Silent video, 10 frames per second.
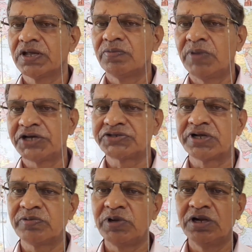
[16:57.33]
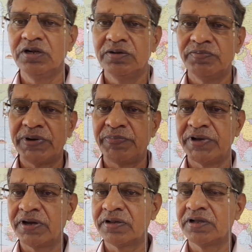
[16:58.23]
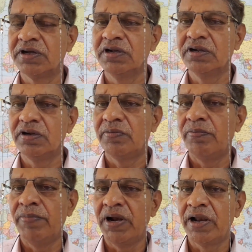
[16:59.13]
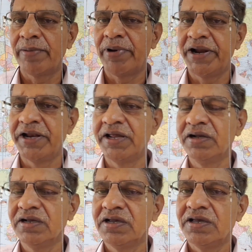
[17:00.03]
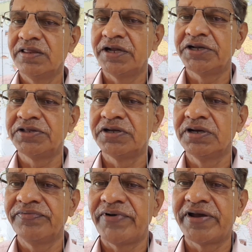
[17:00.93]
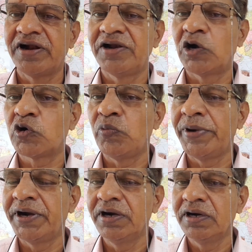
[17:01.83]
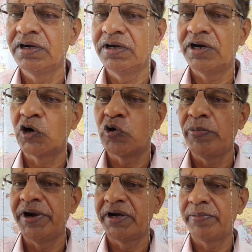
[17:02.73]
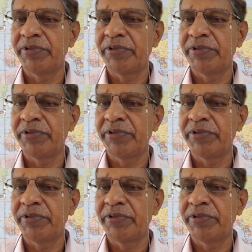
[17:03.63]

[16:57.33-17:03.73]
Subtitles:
Master will prepare the bill of lading, that is the final document of